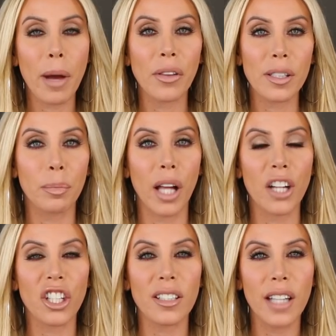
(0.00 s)
about this
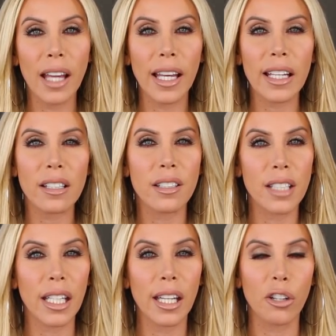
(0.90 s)
blush, it's not like a
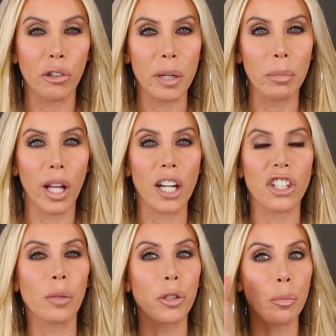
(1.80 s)
sticky cream
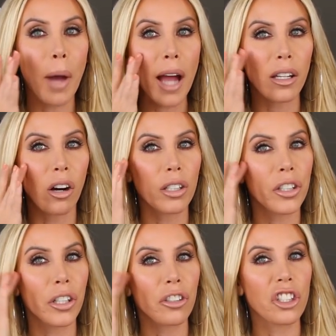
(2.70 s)
blush. Like when you pat it
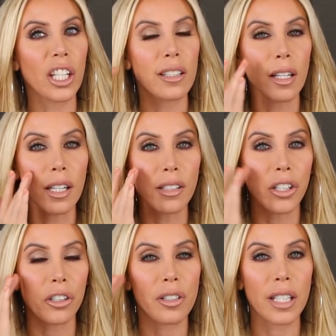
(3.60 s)
onto your cheeks and
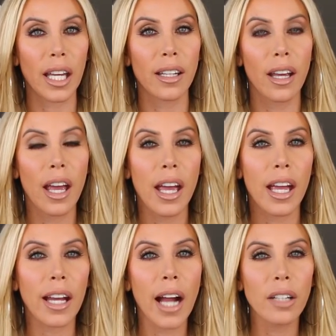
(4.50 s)
into your skin,
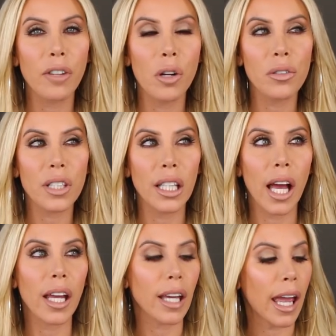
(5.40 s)
it kind of goes to
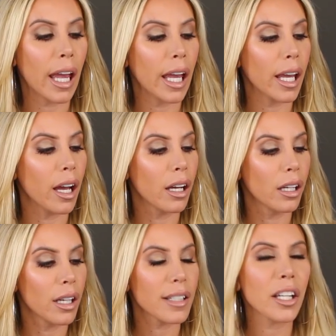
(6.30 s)
like a,
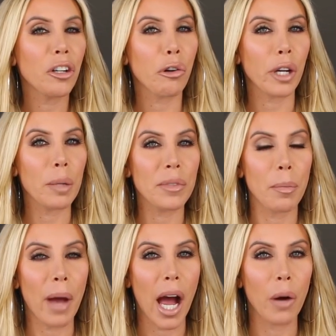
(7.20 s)
it's like a cream
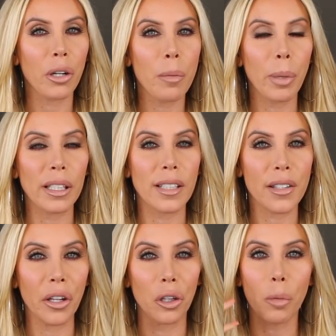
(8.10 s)
to powder, but it
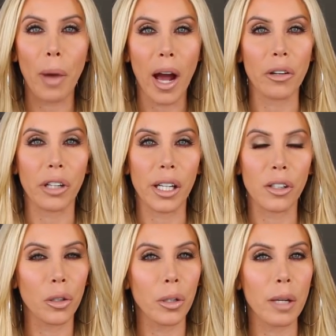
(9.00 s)
doesn't look powdery.
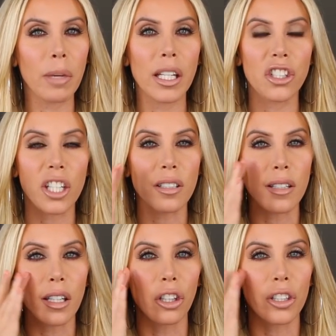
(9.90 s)
You know what I mean? It just
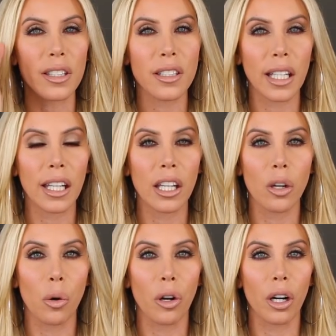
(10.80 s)
doesn't look
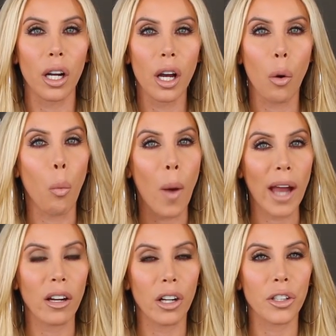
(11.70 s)
sticky or
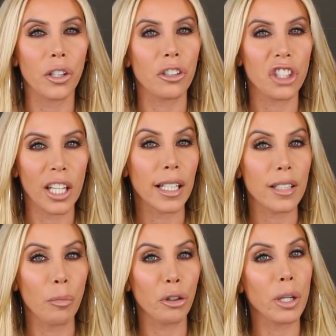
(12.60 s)
wet on your cheek like
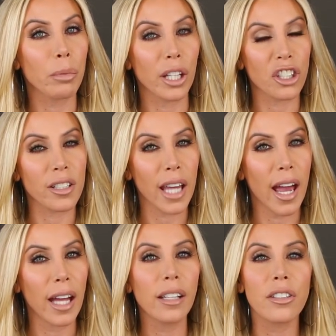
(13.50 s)
some cream blushes
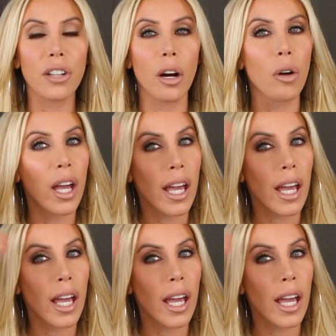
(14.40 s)
can. So